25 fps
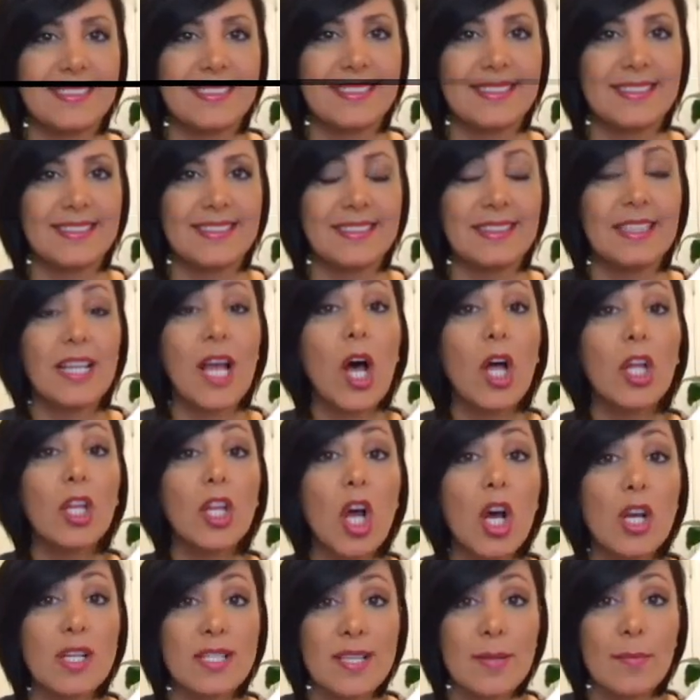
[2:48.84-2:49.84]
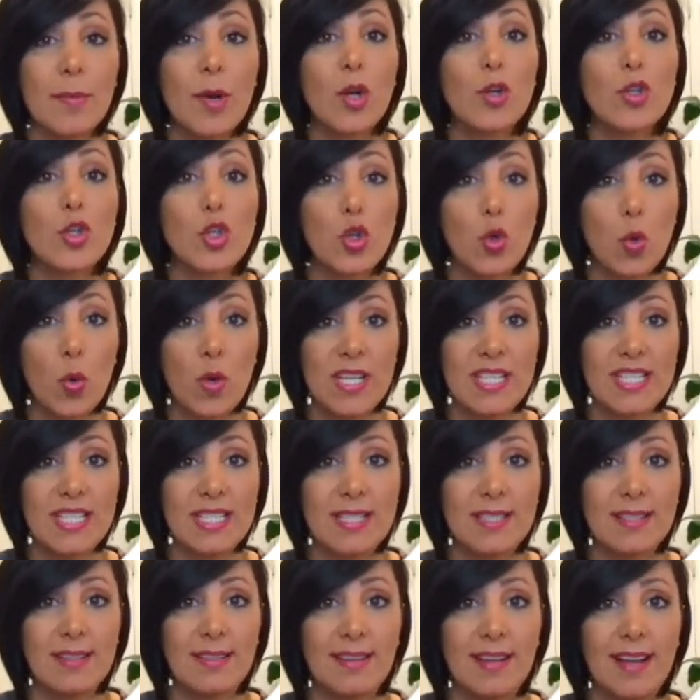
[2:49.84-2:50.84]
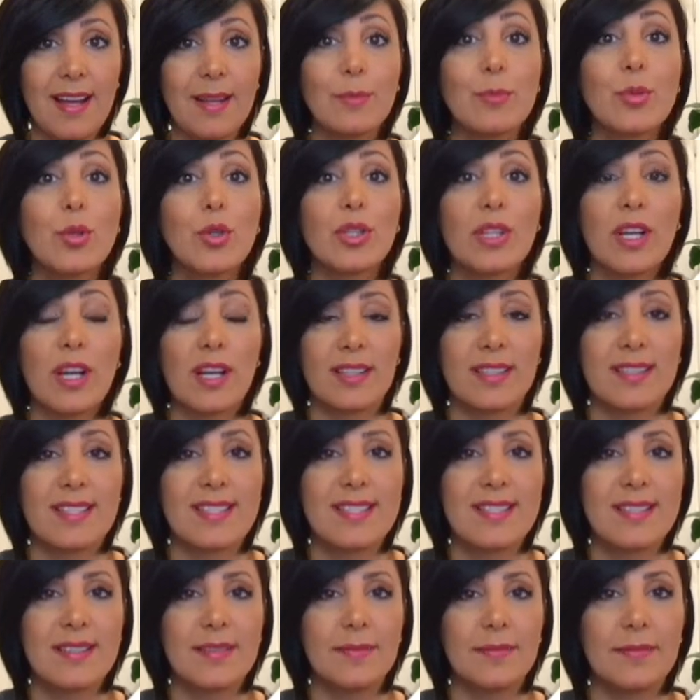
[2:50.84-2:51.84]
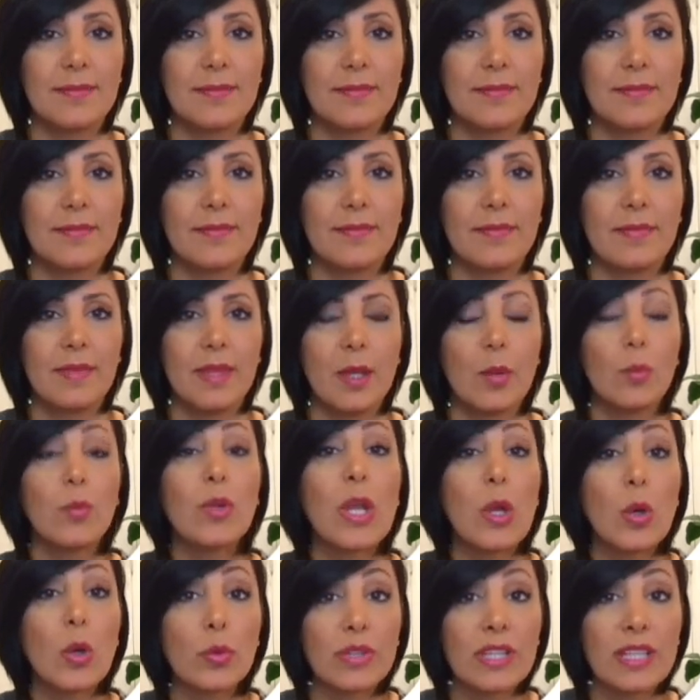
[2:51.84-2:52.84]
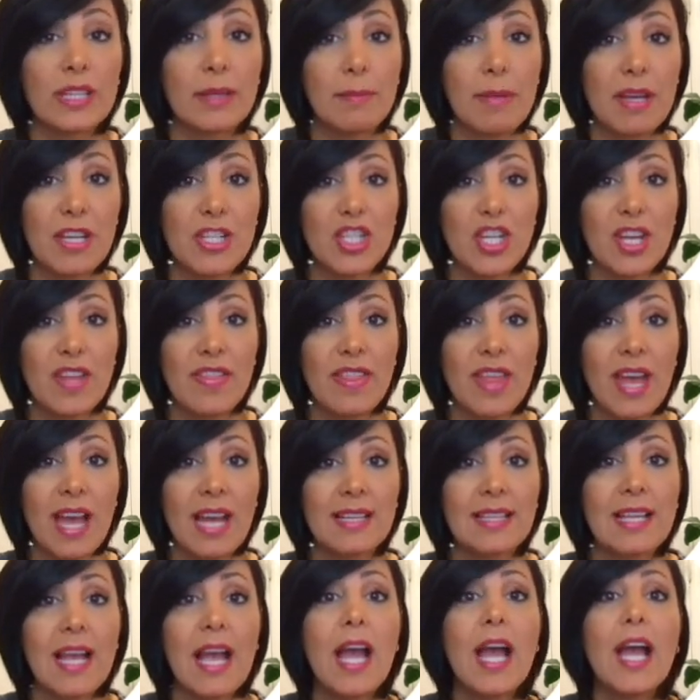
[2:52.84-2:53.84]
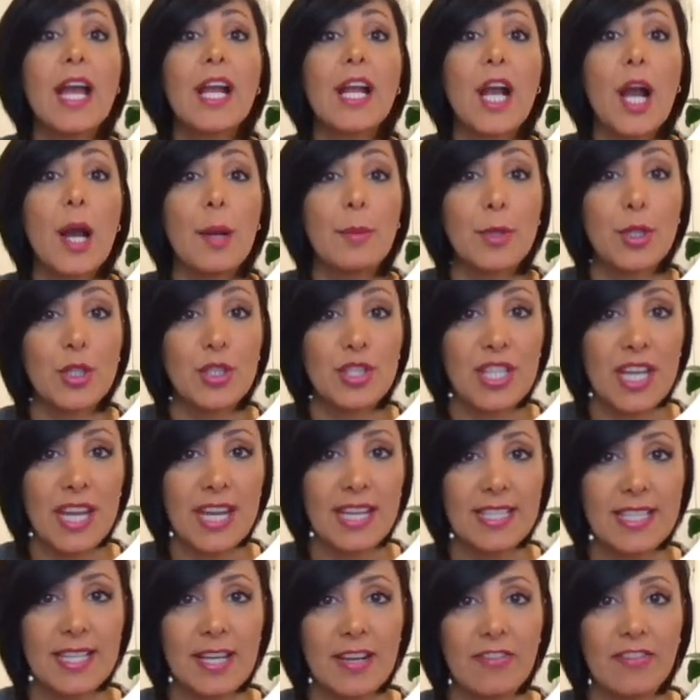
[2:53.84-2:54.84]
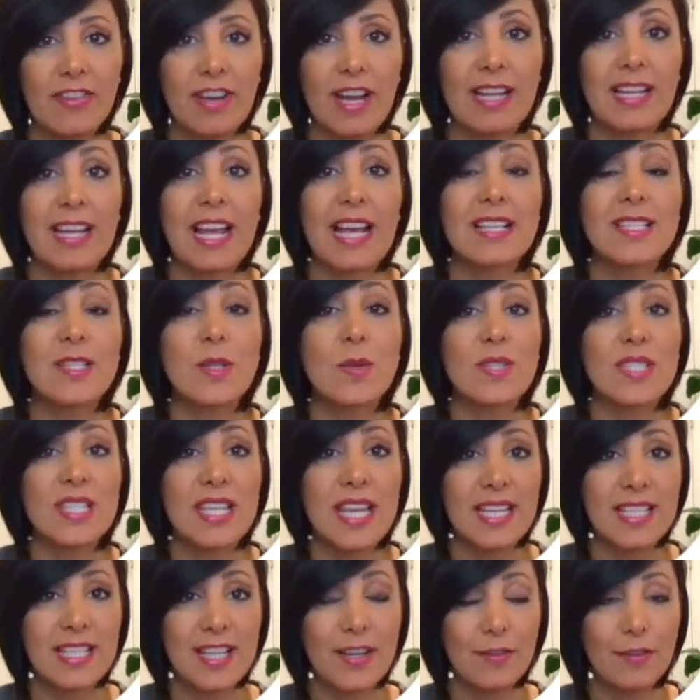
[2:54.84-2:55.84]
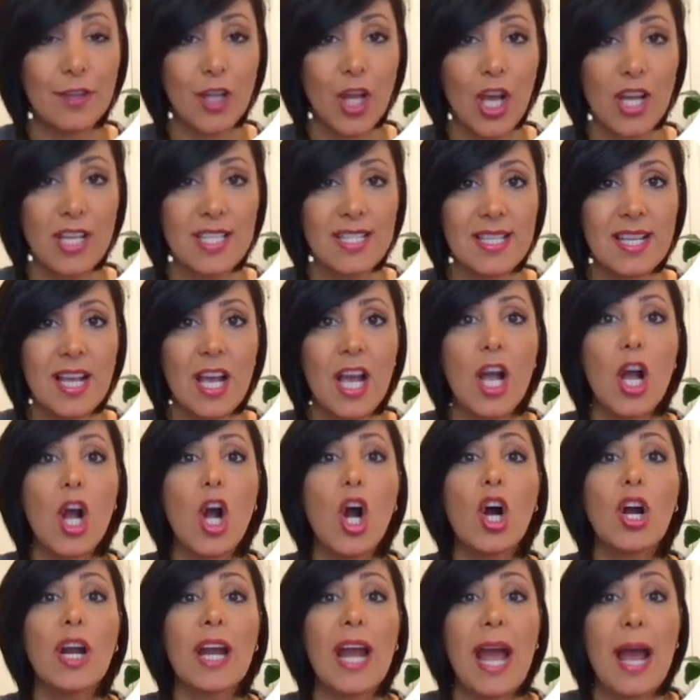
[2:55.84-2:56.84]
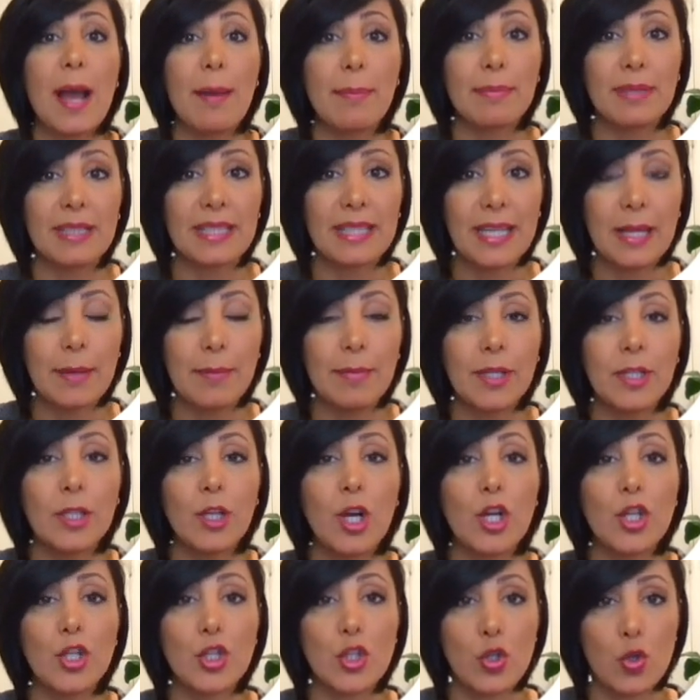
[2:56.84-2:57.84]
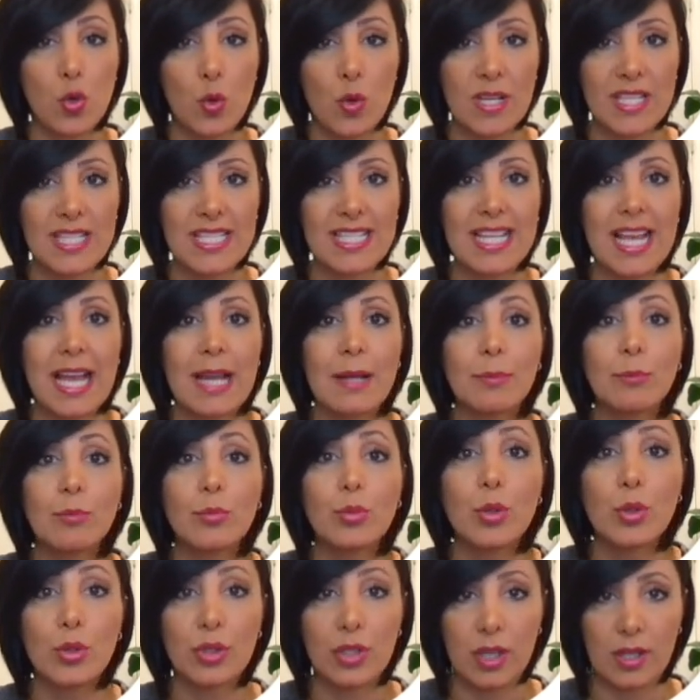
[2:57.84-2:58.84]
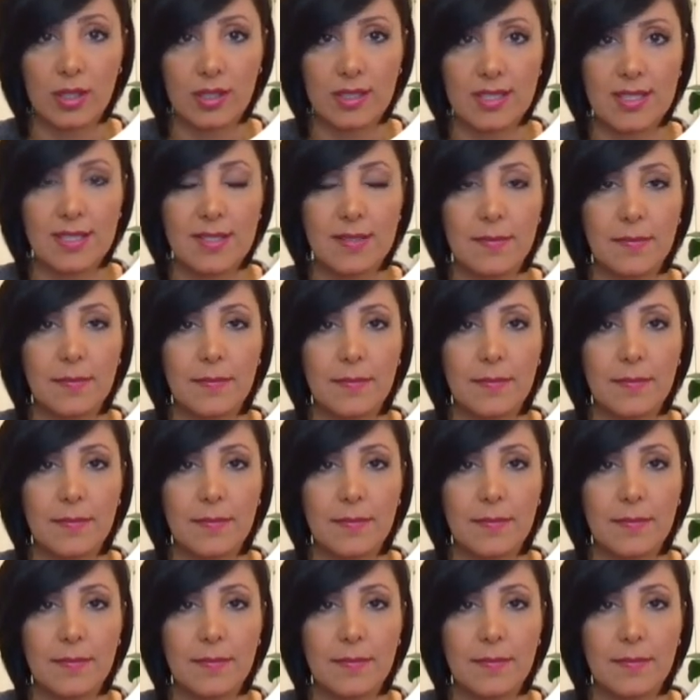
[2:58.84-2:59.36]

Now, laws about joins and products. We already mentioned that commutative and associative laws are applicable on joins and products.